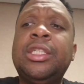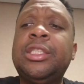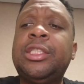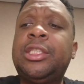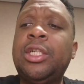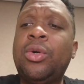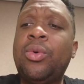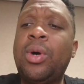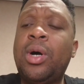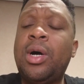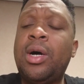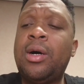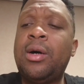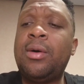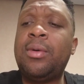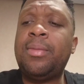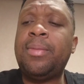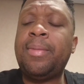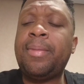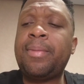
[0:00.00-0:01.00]
So
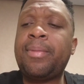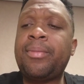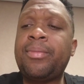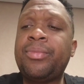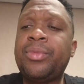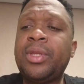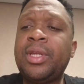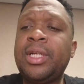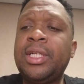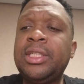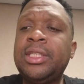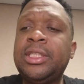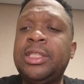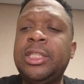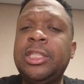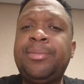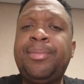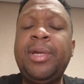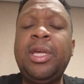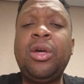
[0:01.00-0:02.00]

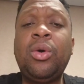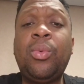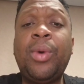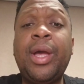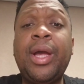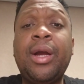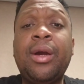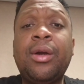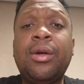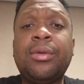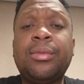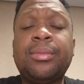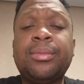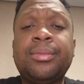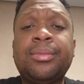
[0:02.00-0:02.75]
just be aware.